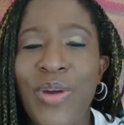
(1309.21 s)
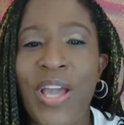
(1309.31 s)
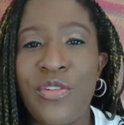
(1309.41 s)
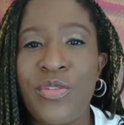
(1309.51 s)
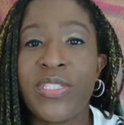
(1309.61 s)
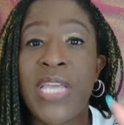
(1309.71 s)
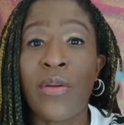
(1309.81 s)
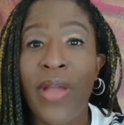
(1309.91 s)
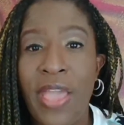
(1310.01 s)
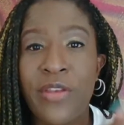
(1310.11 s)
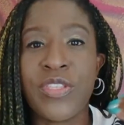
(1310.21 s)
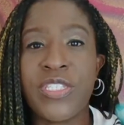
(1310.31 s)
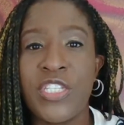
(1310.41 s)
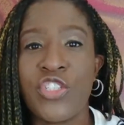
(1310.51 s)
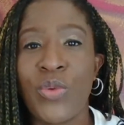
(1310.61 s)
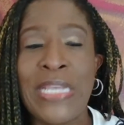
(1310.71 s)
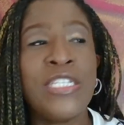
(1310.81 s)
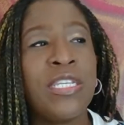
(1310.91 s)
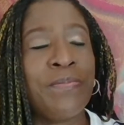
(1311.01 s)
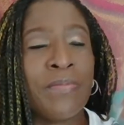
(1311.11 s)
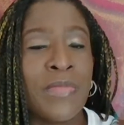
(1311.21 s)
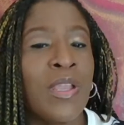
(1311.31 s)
do I do this? How do I handle the situation?